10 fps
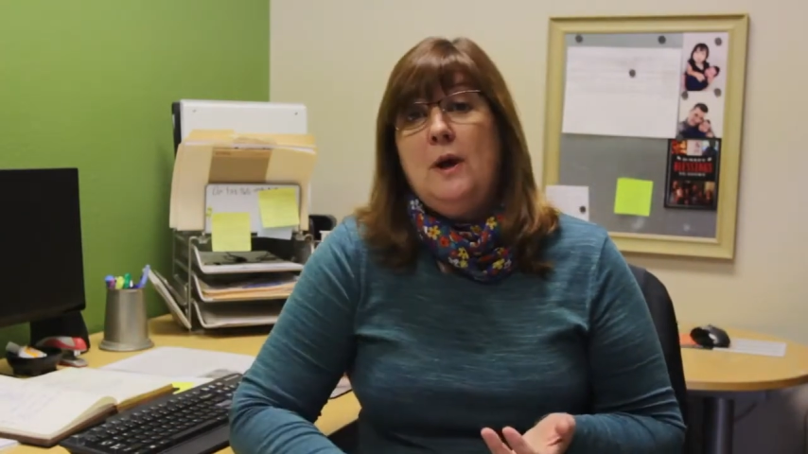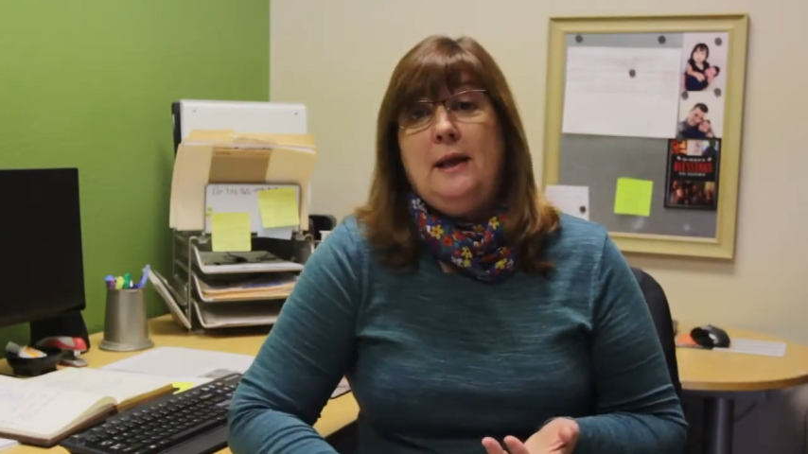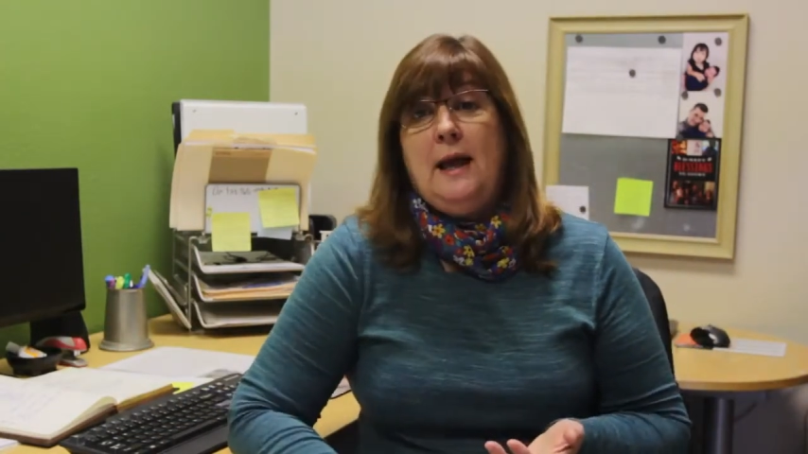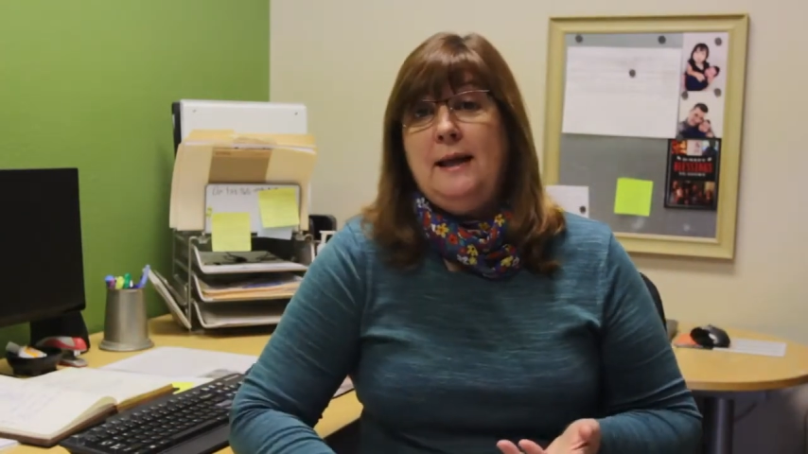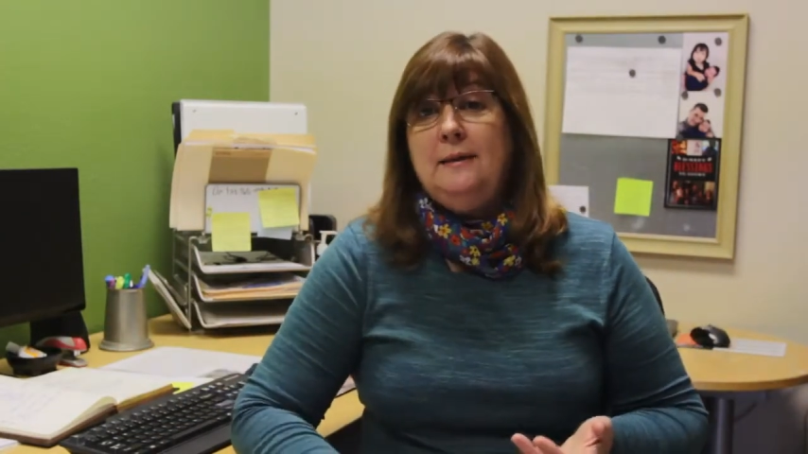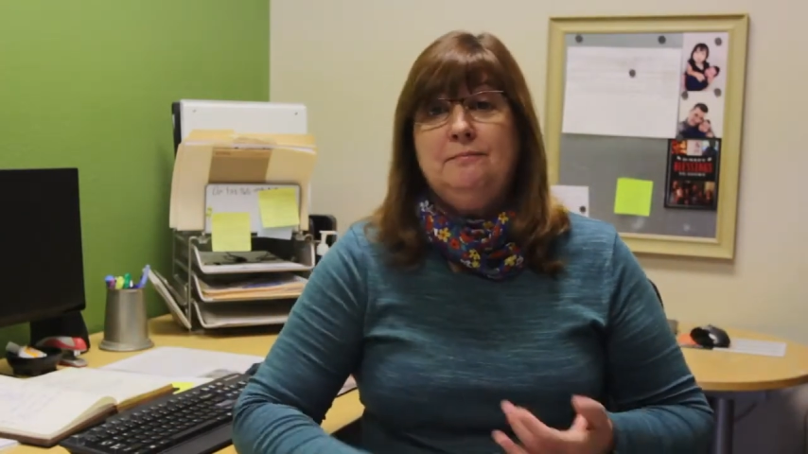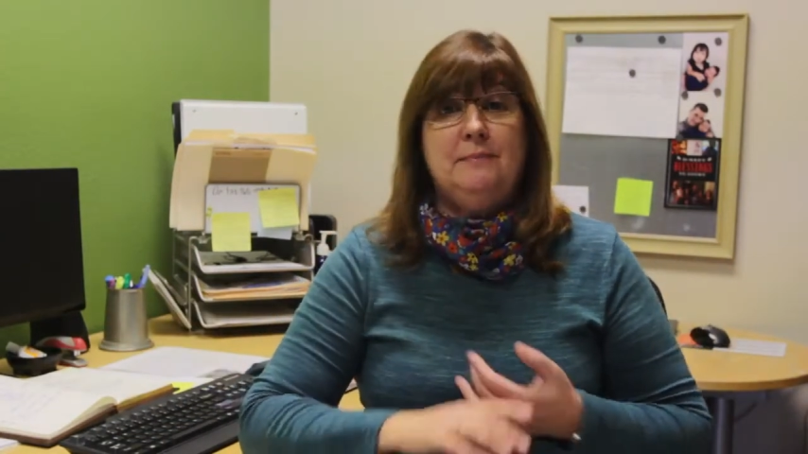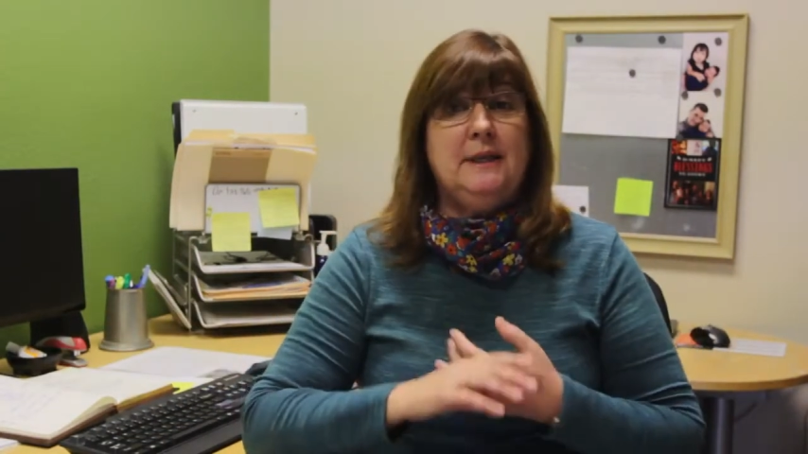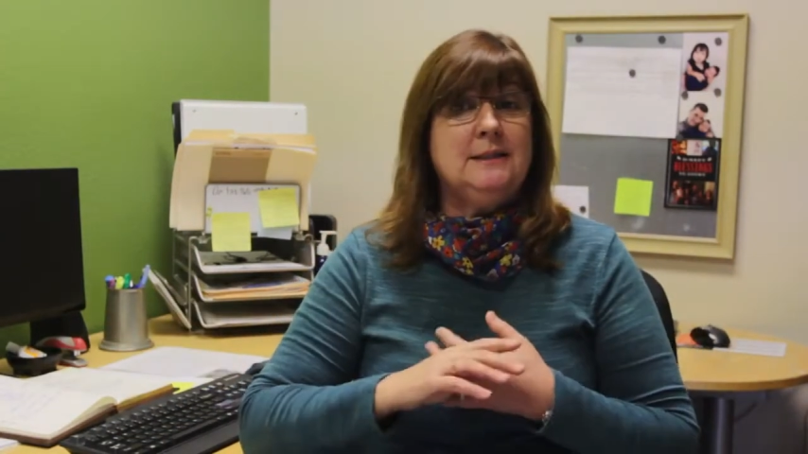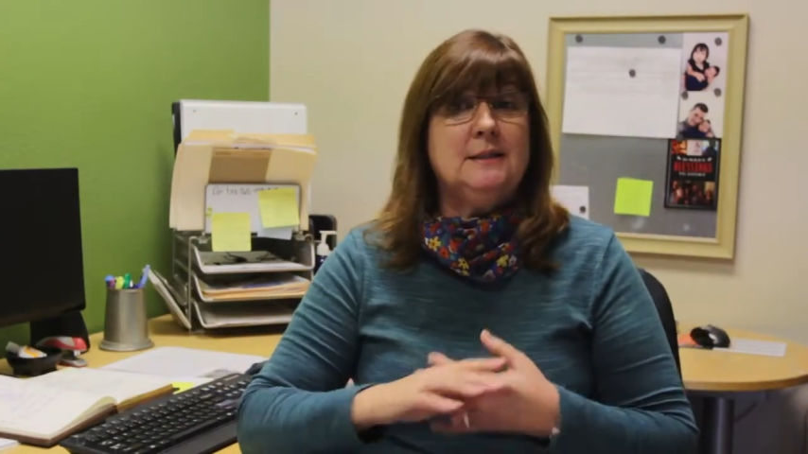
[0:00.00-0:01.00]
online
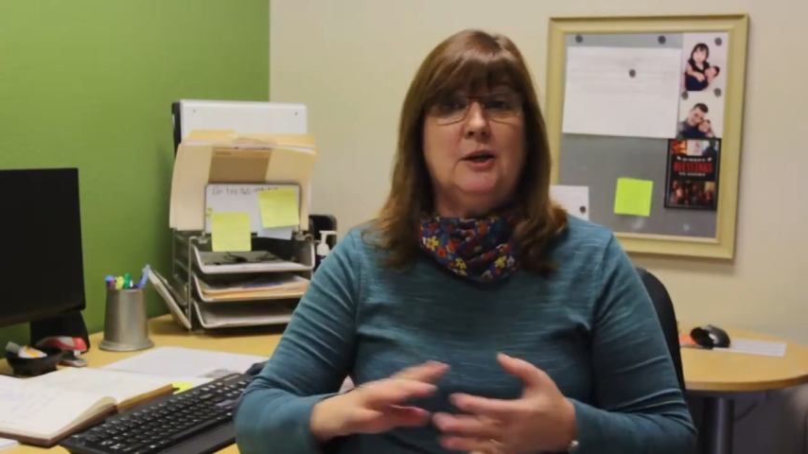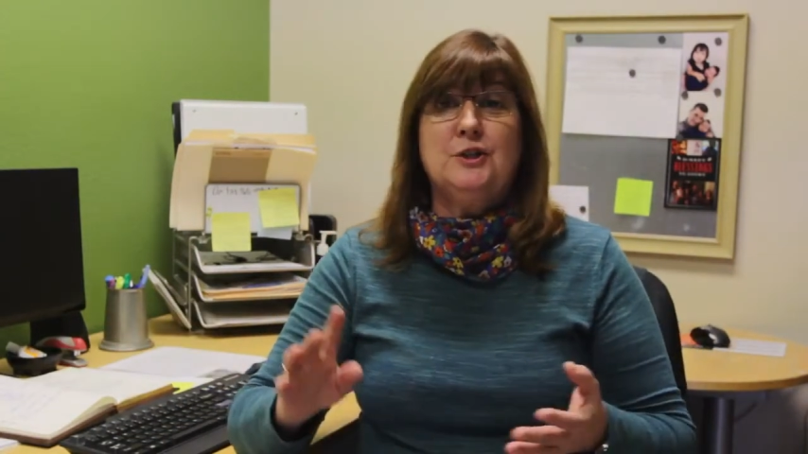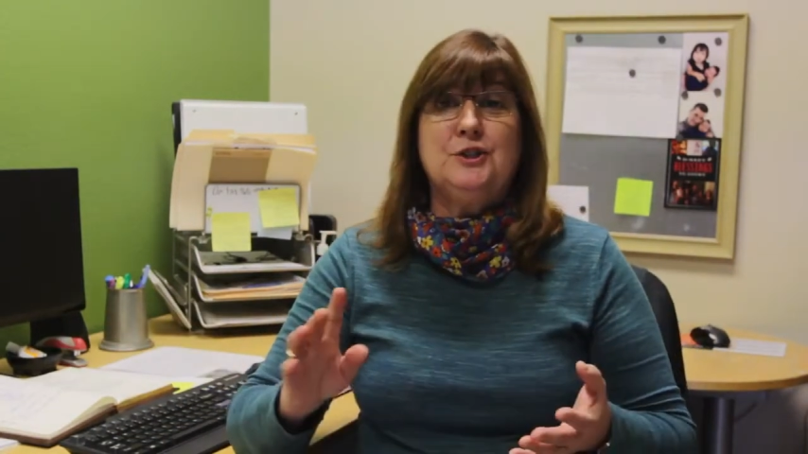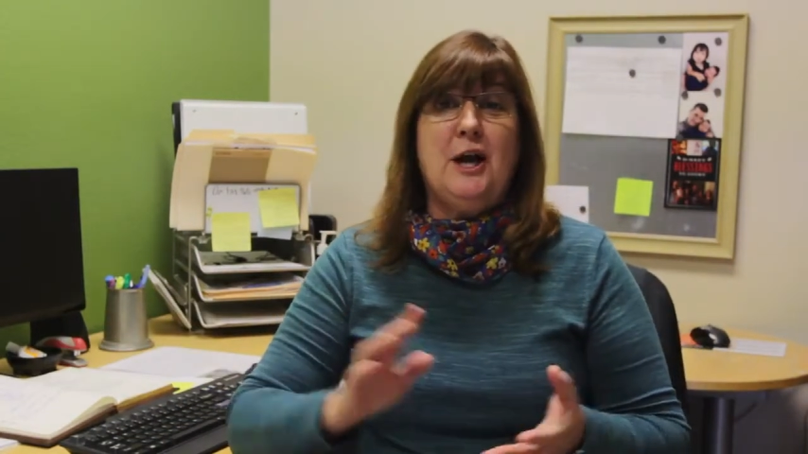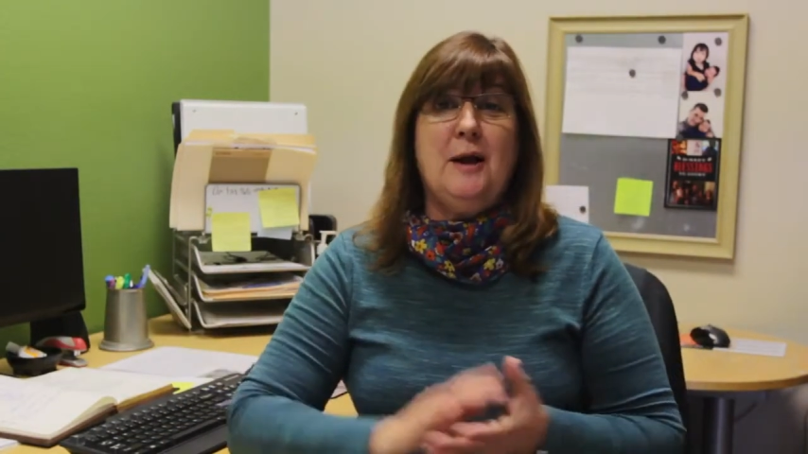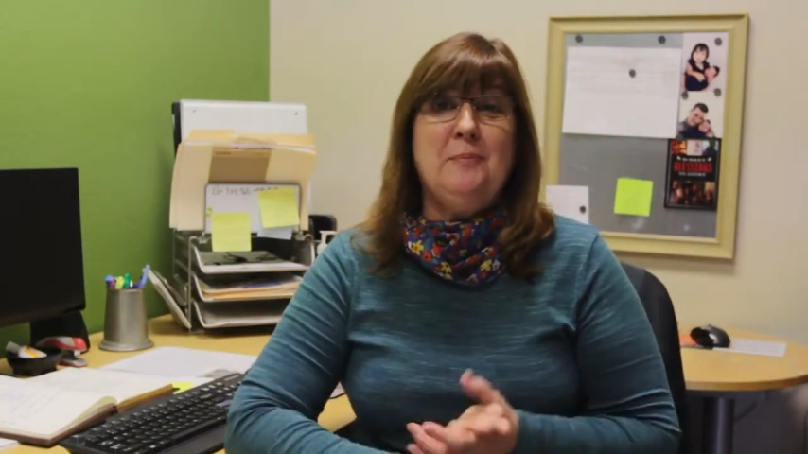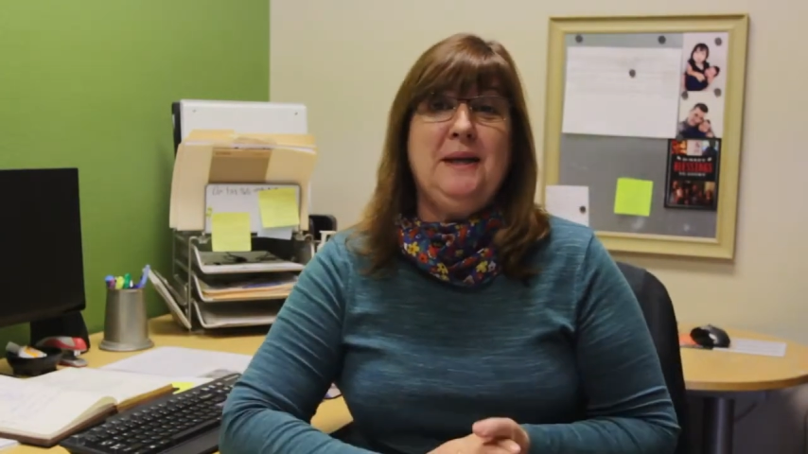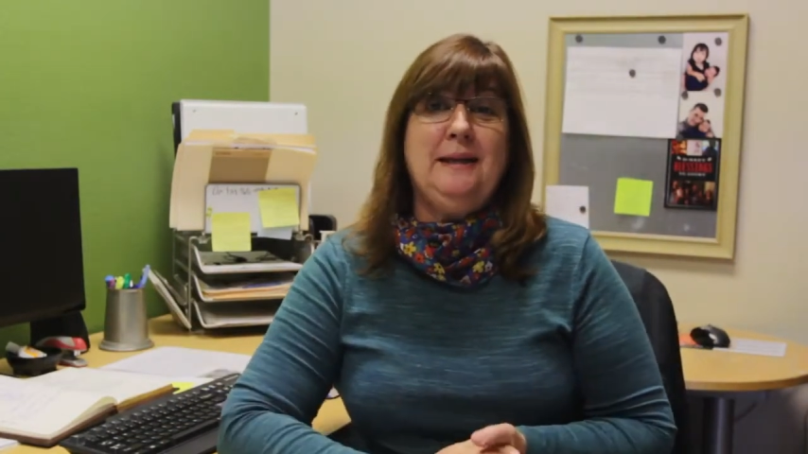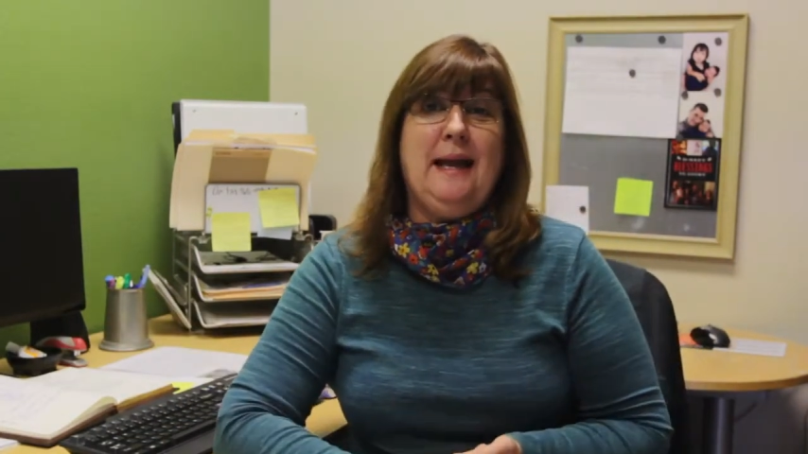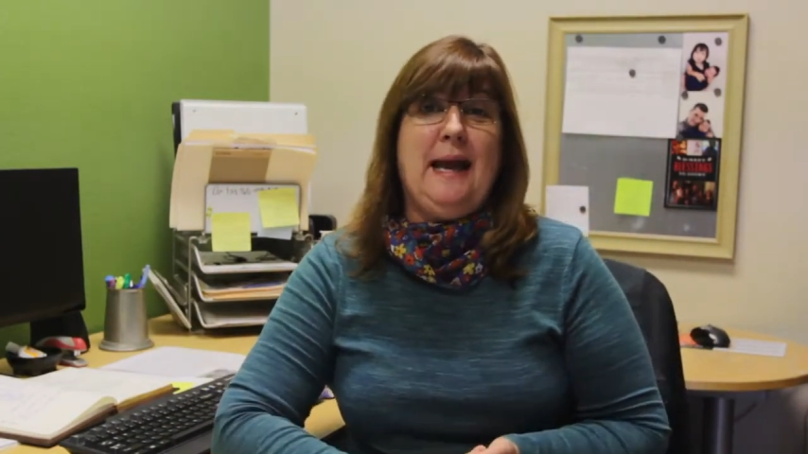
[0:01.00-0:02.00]
and start shopping.